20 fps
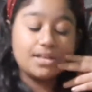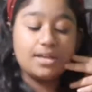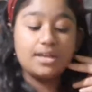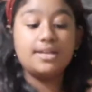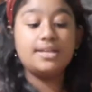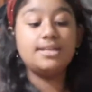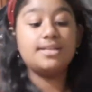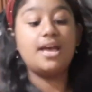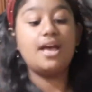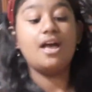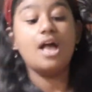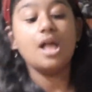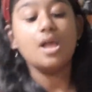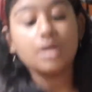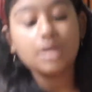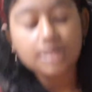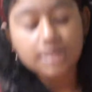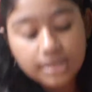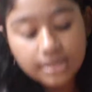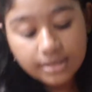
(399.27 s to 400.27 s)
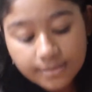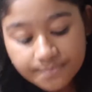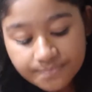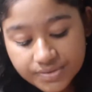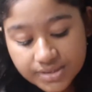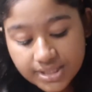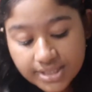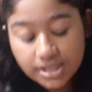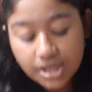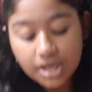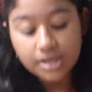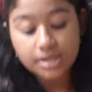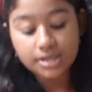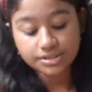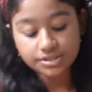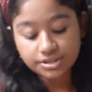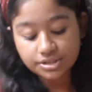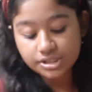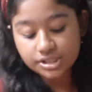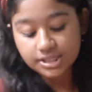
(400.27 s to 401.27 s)
Now, the
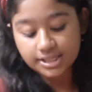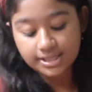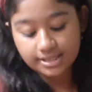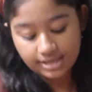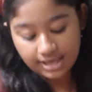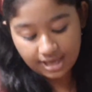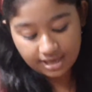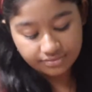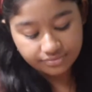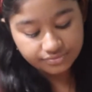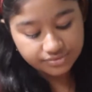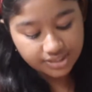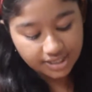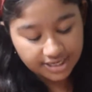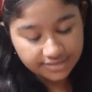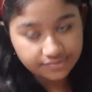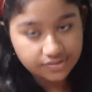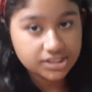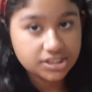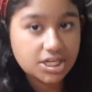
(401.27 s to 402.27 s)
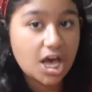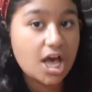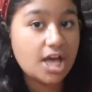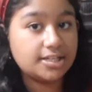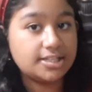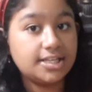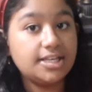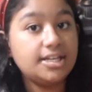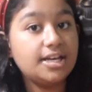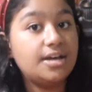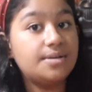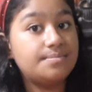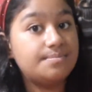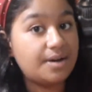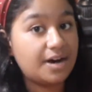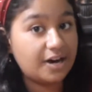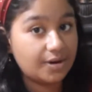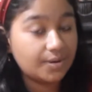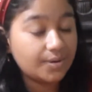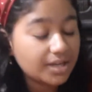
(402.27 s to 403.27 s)
other gift I was talking
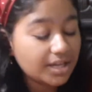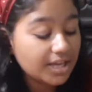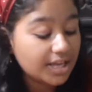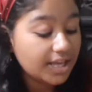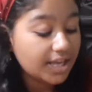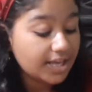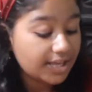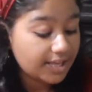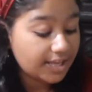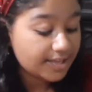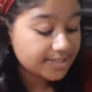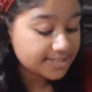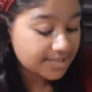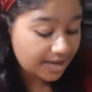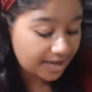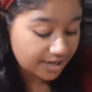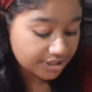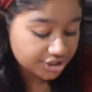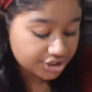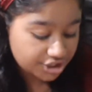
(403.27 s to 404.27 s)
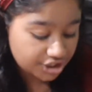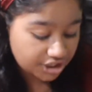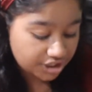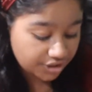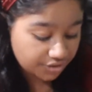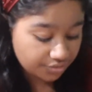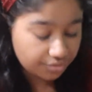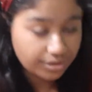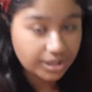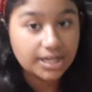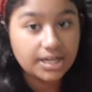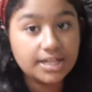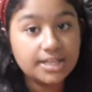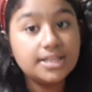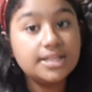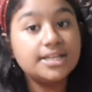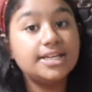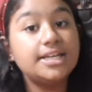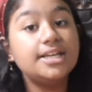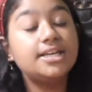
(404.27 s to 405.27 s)
about is actually
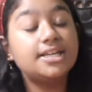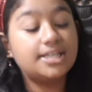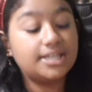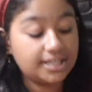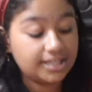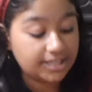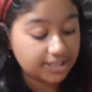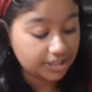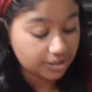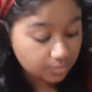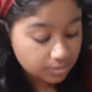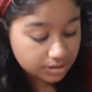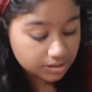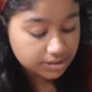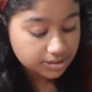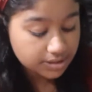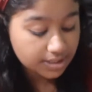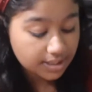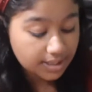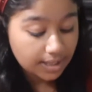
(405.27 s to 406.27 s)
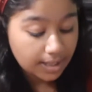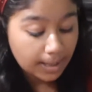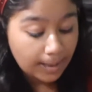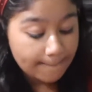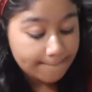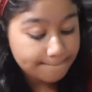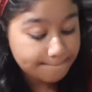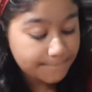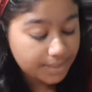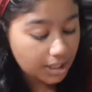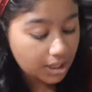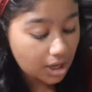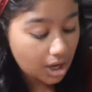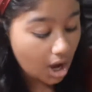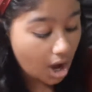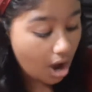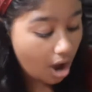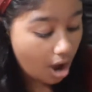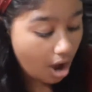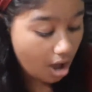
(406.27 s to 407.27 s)
really cute
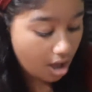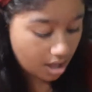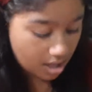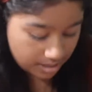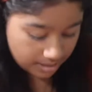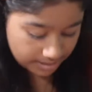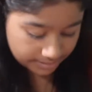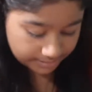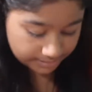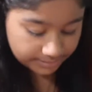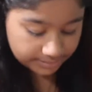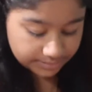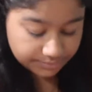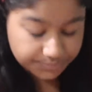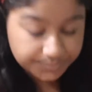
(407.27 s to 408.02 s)
because